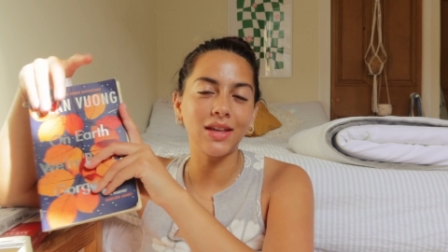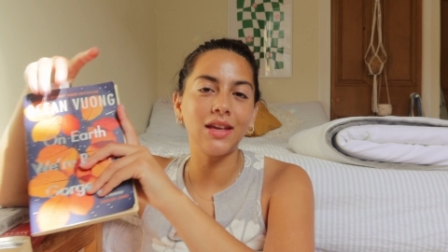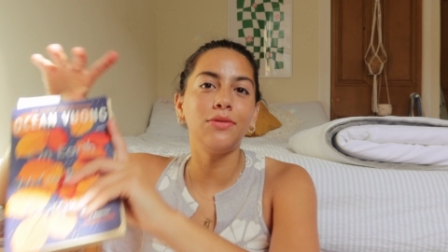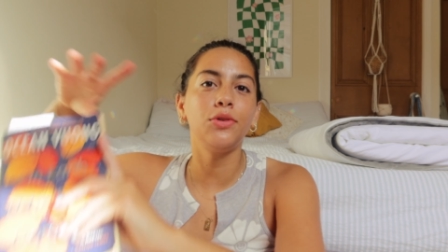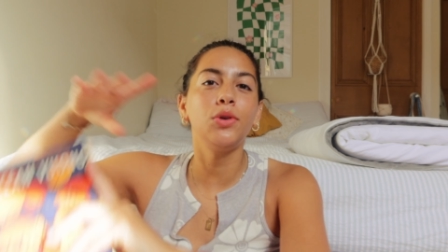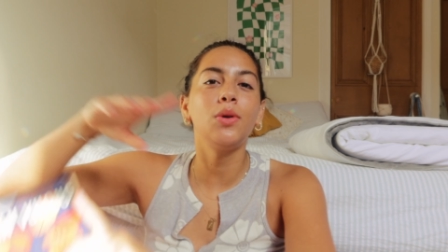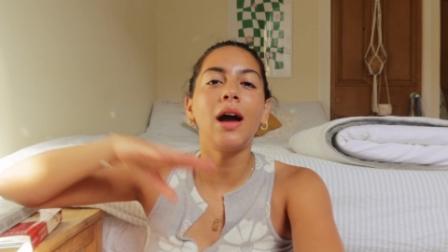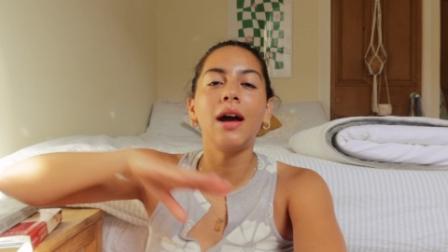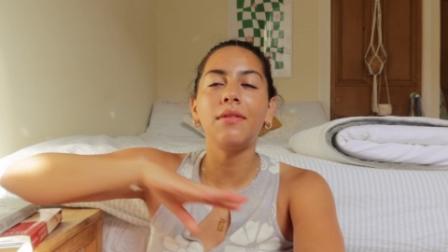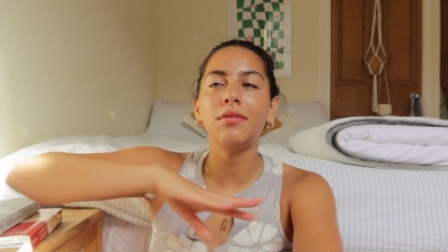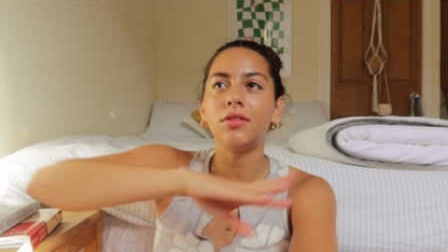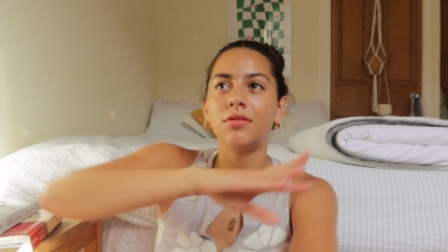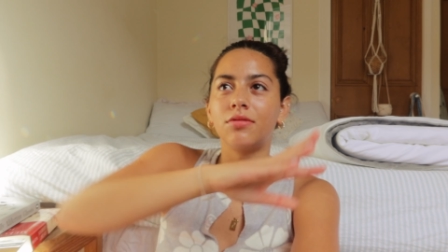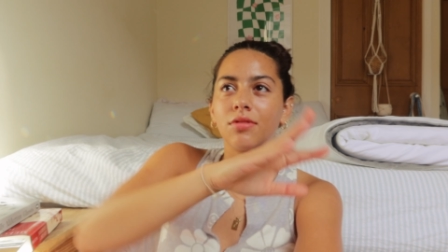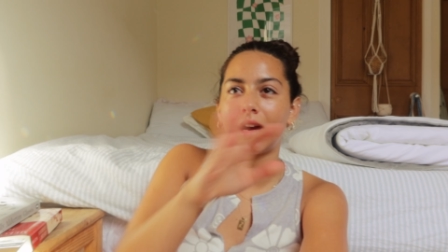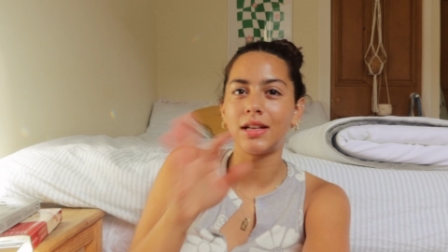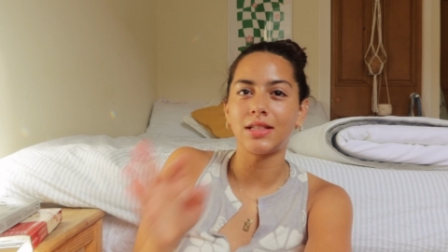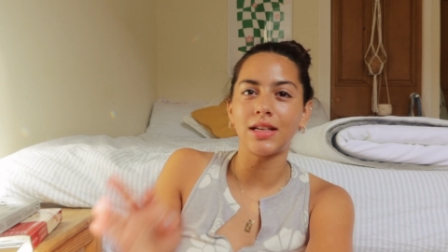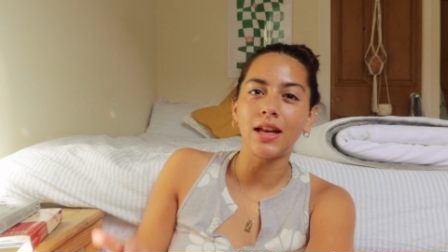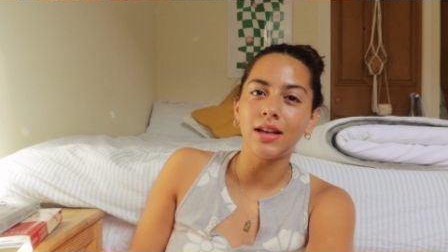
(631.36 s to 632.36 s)
If you haven't
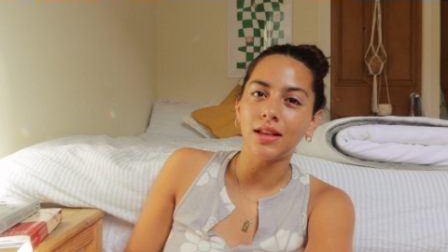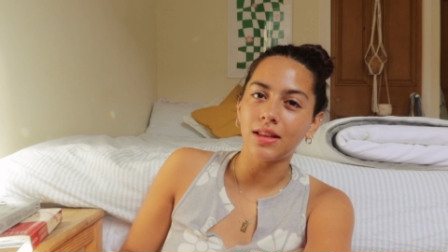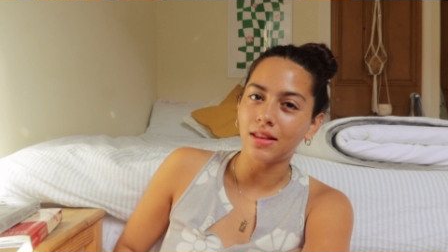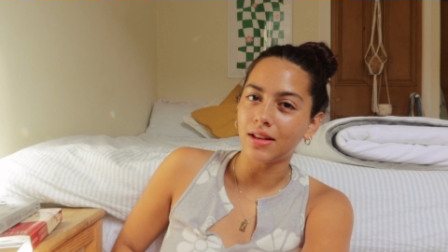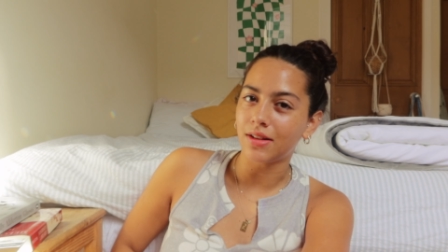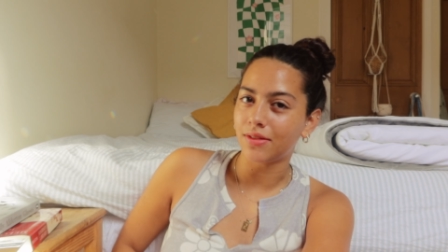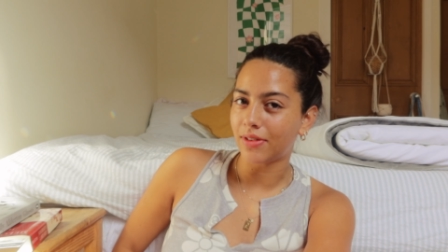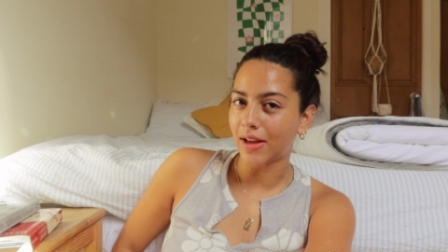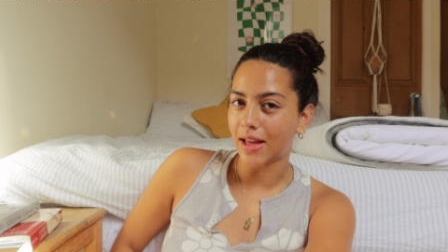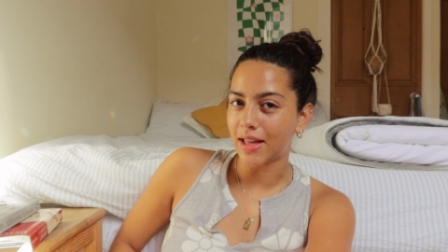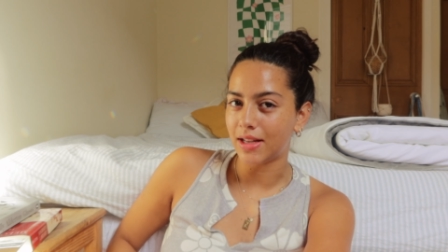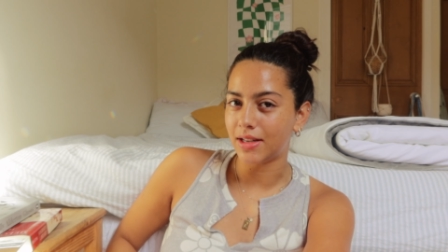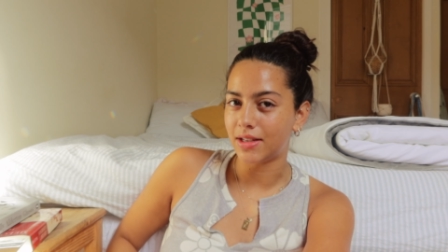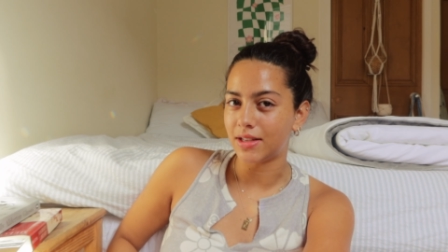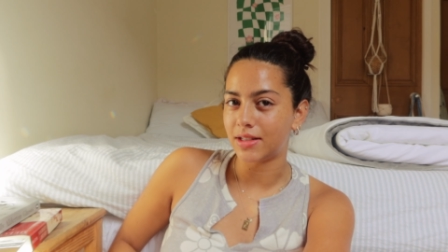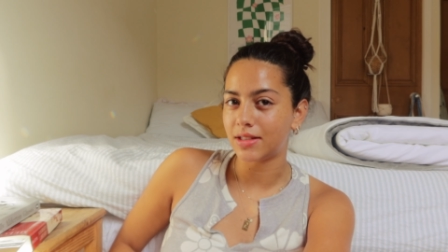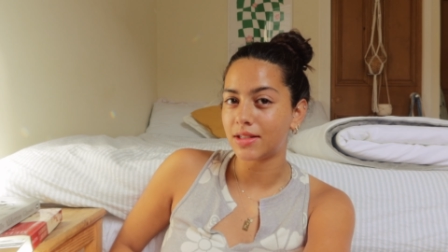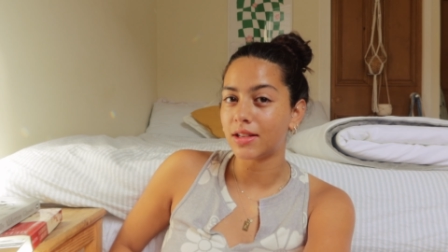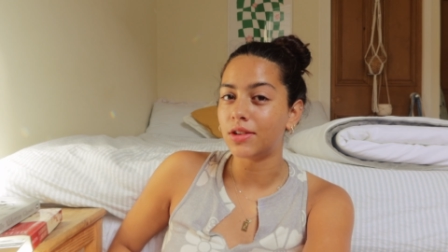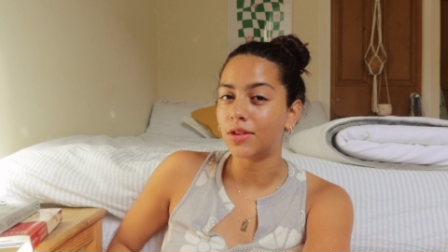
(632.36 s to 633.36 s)
read anything for
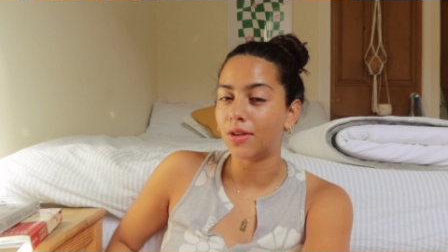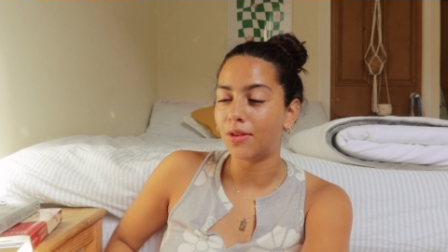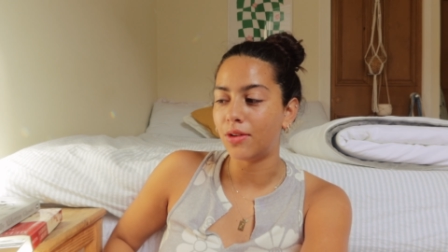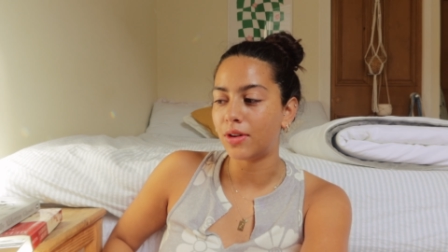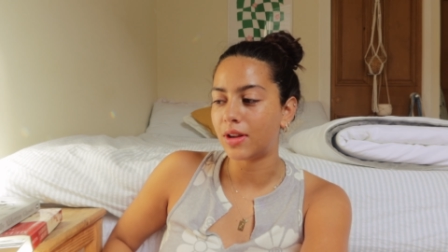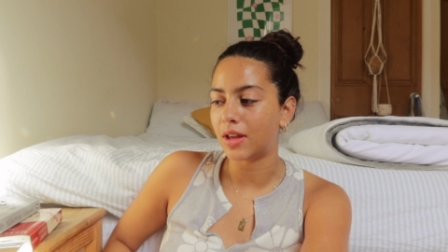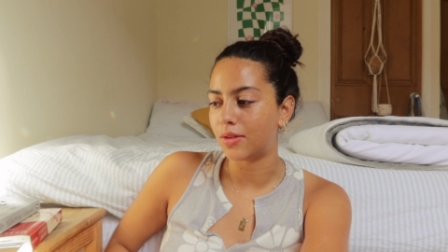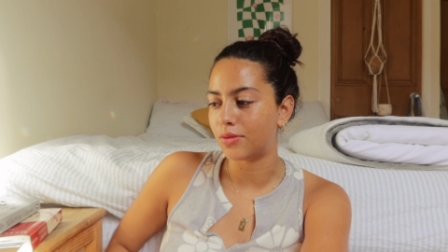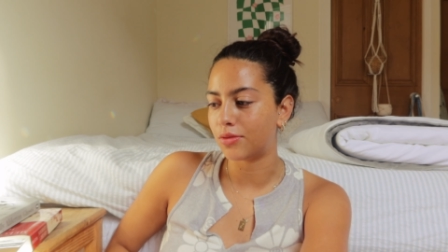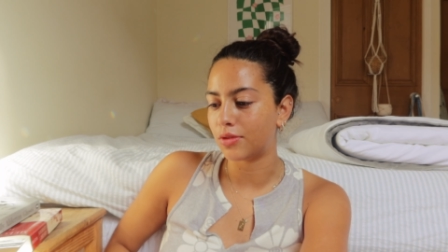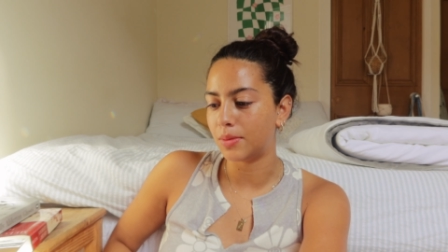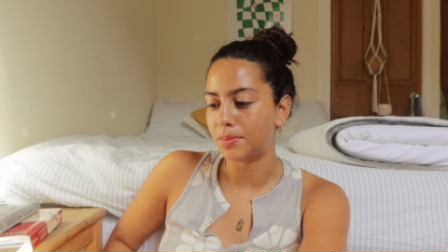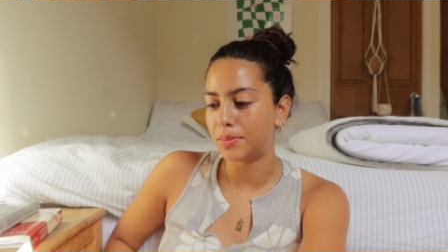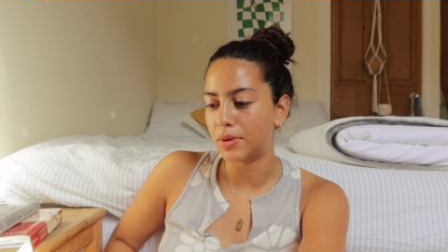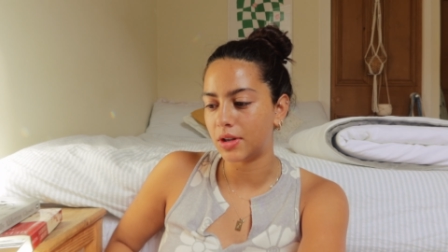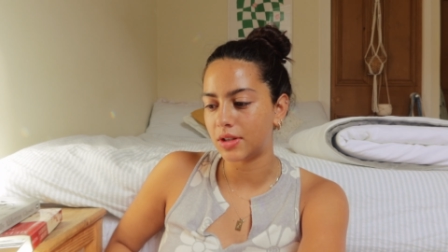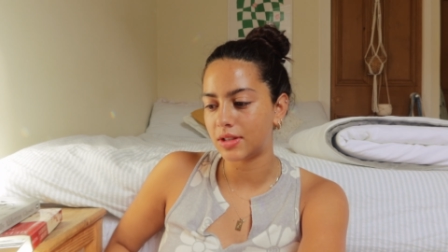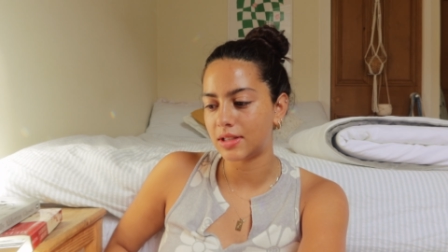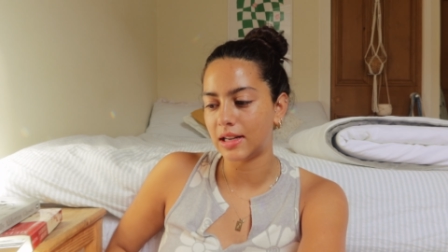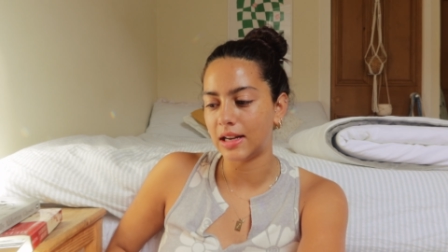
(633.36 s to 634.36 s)
ages and you're looking for a
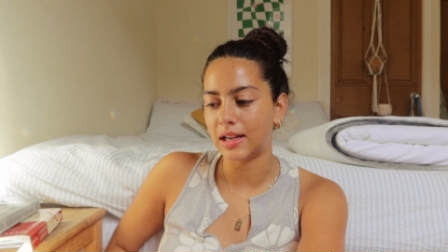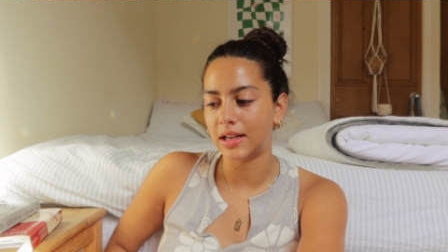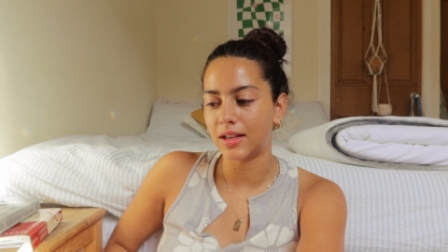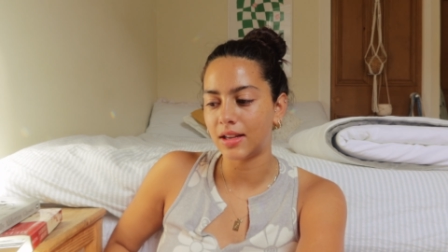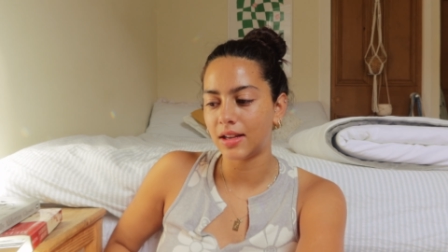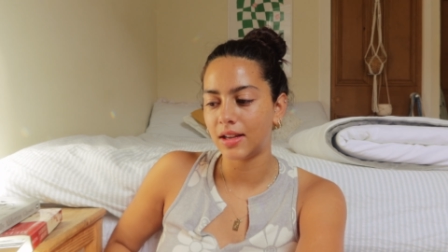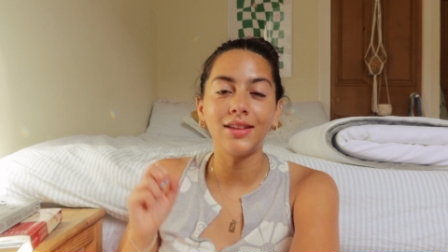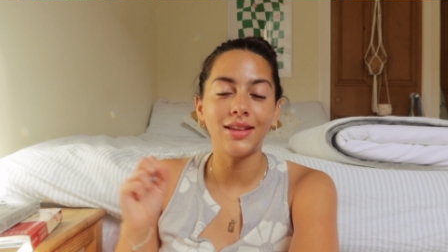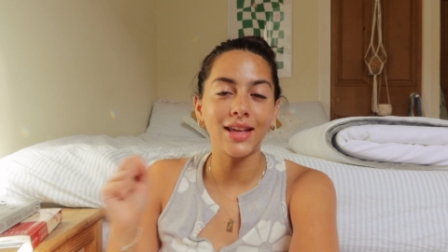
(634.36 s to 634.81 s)
book to like